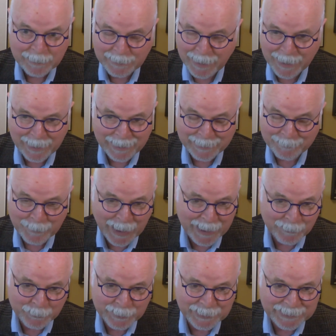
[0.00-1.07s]
I
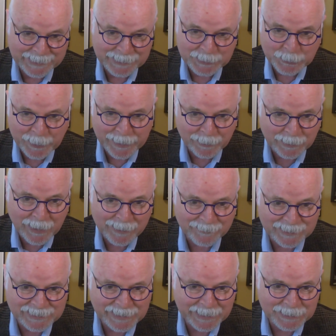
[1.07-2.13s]
really enjoy our
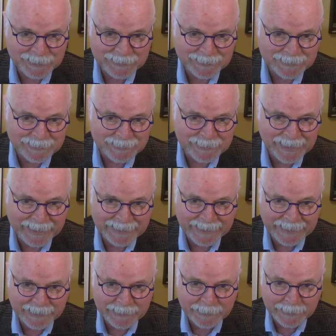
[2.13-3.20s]
conversations,
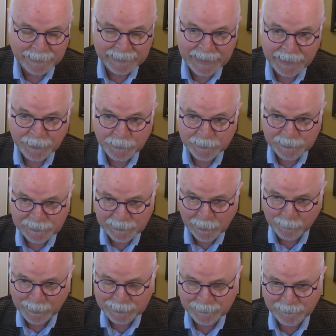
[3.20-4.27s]
Nadine. Thank you so
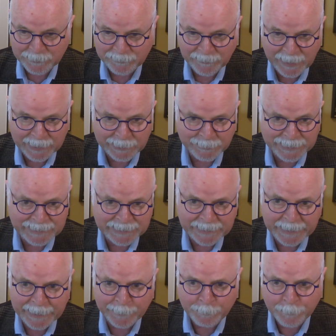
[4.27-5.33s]
much for inviting me
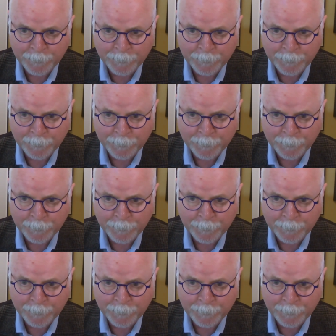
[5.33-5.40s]
today.